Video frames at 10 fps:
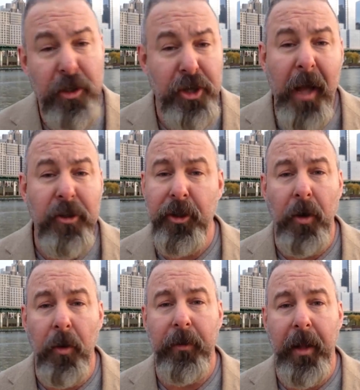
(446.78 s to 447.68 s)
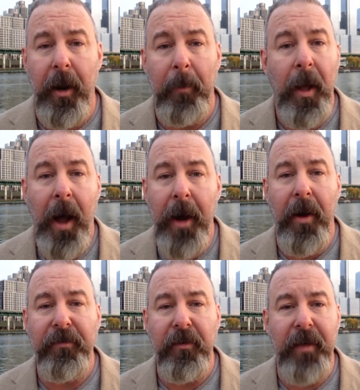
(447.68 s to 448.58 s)
So I challenge you, go look that up.
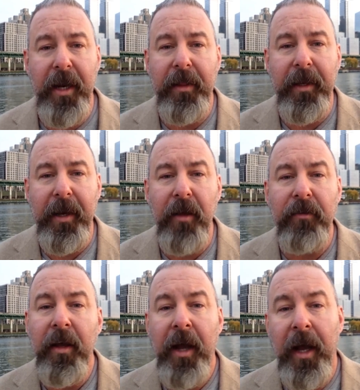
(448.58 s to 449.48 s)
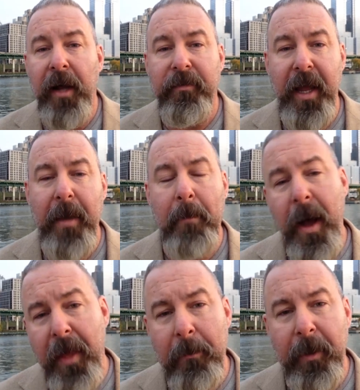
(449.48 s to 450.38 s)
I don't have to say anything else, and I
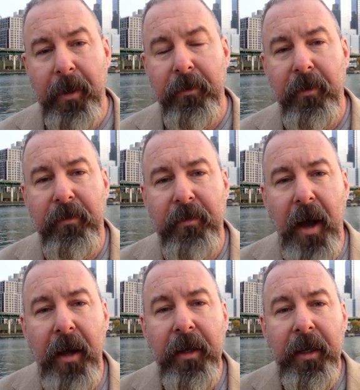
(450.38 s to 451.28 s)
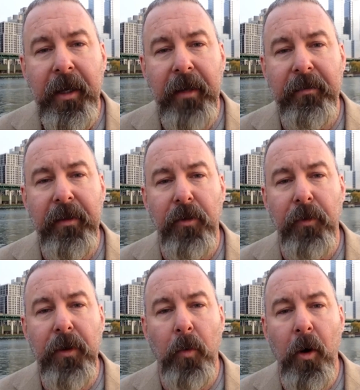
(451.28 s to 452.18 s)
stand by that because it's
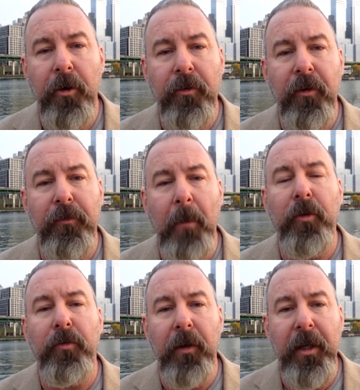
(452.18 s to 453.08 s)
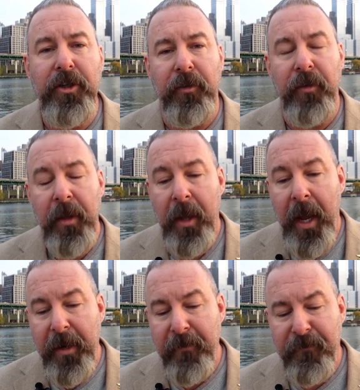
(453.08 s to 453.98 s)
in the written words of both religions.
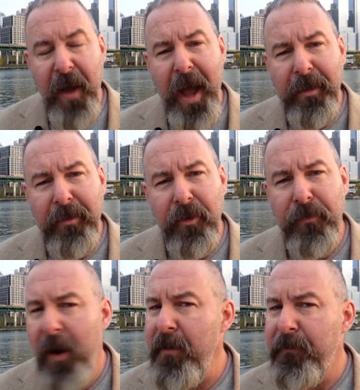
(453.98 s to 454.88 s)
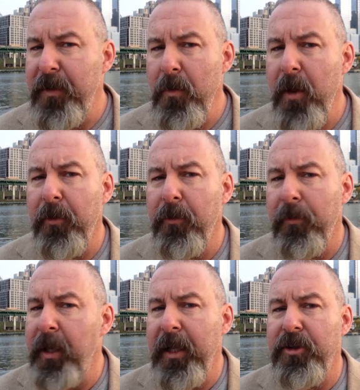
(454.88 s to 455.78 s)
And in fact, there's very few
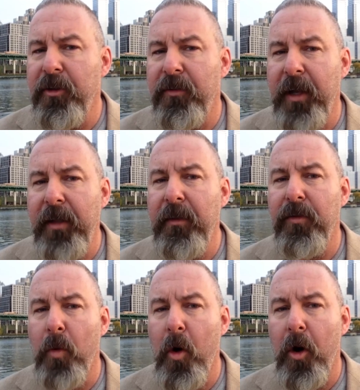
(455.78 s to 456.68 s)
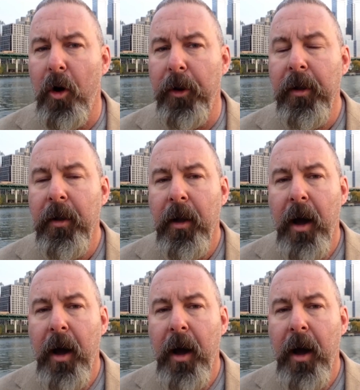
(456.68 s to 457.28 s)
other religions in this world